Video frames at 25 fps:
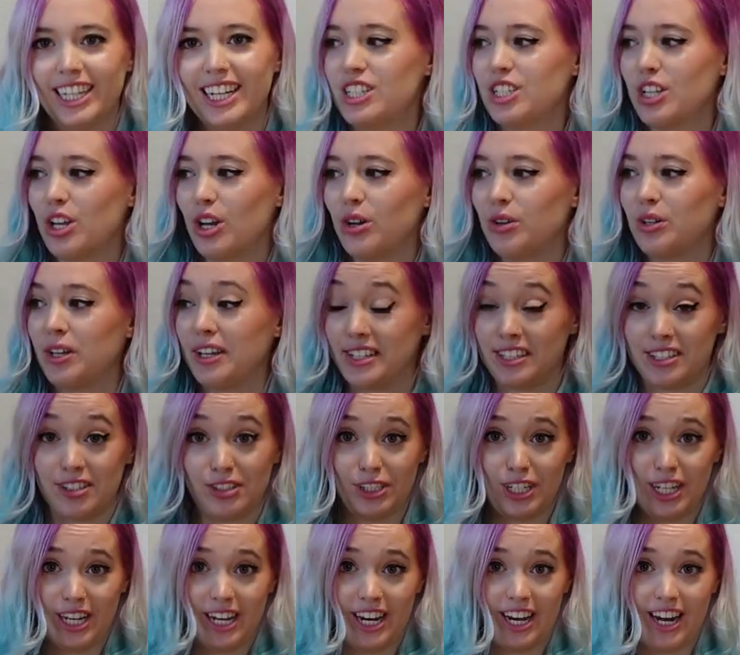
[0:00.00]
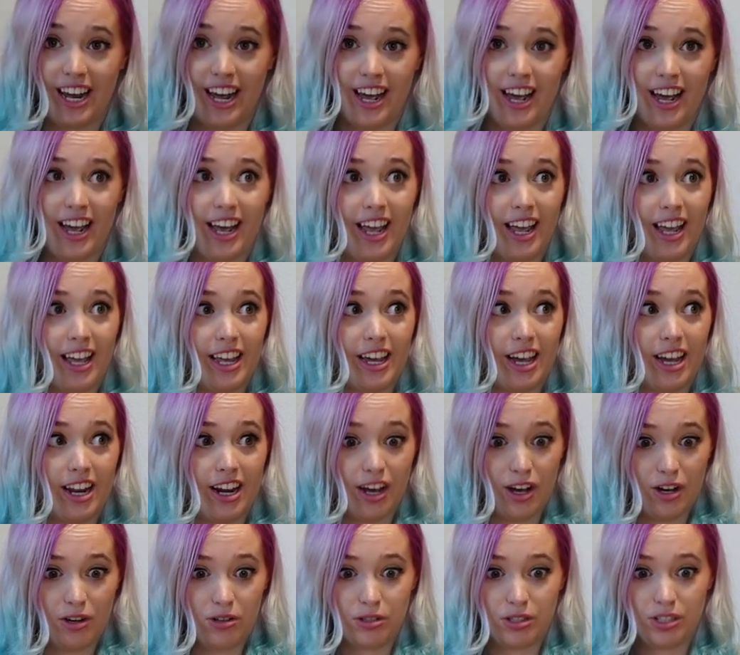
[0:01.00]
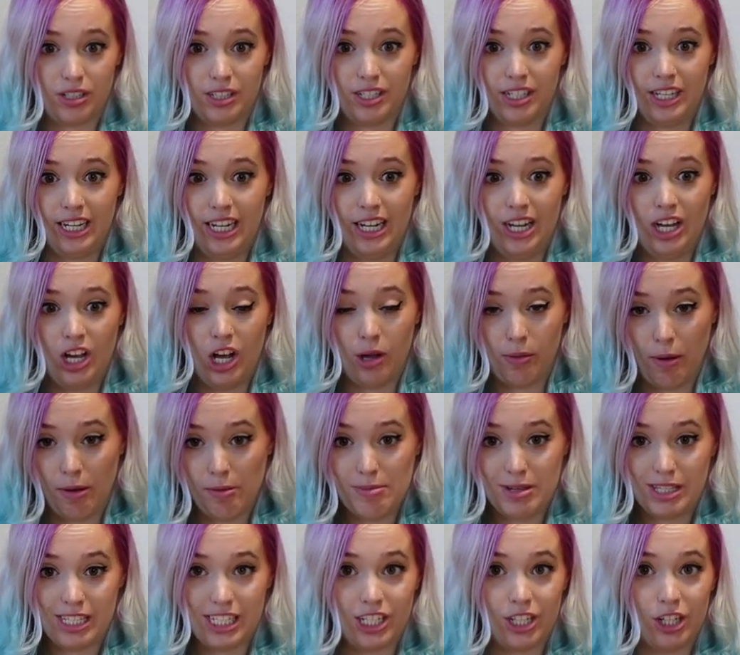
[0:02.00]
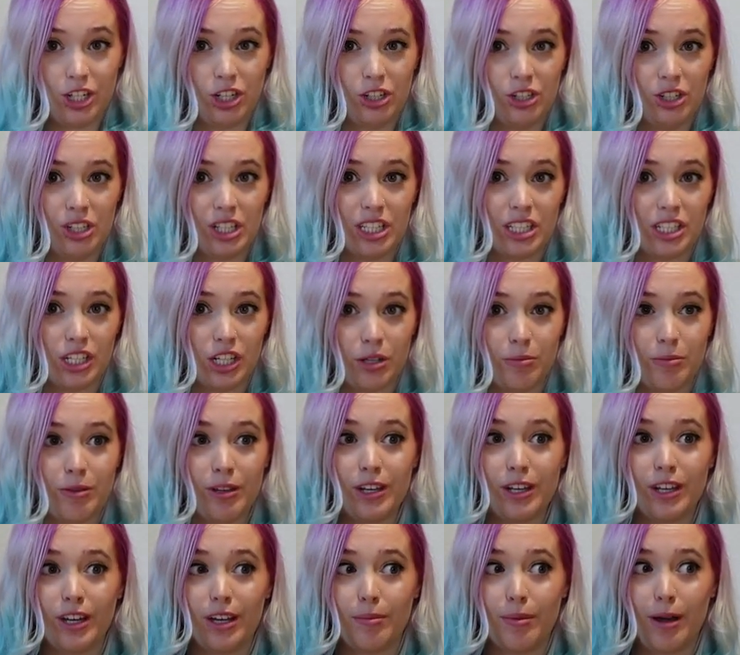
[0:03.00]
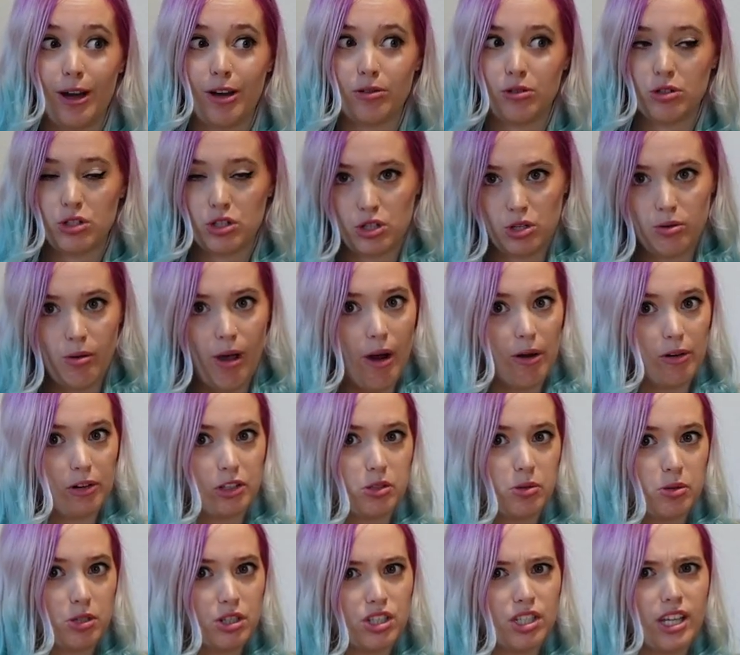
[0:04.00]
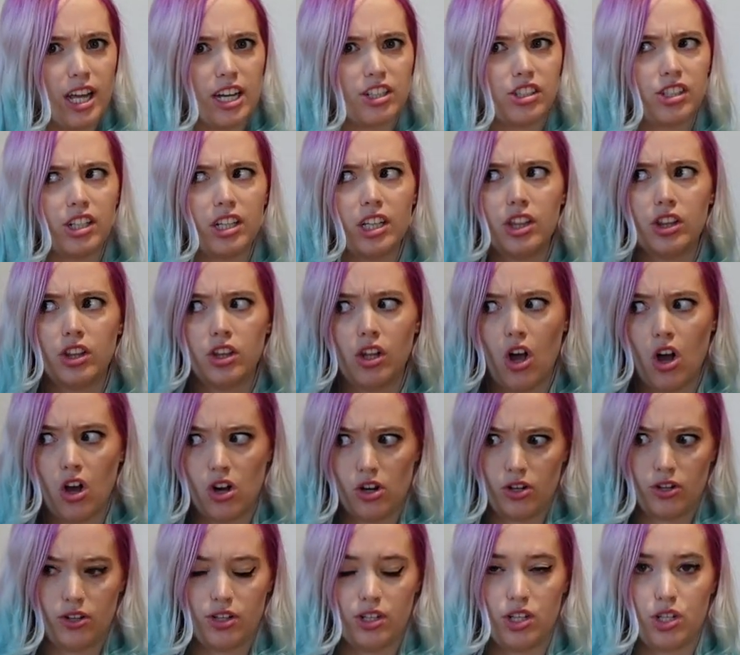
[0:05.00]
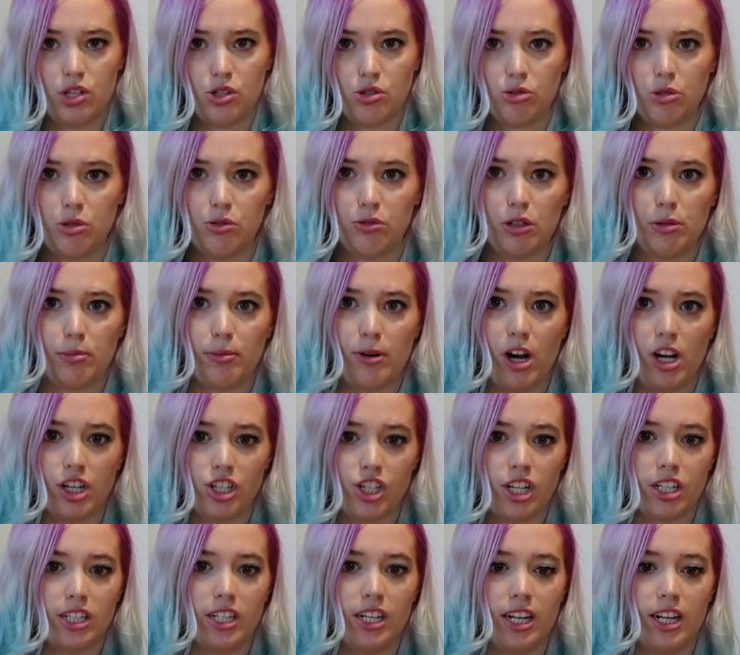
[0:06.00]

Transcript: So yesterday I cut out all my material. It took me about two hours, which is actually longer than usual for a project.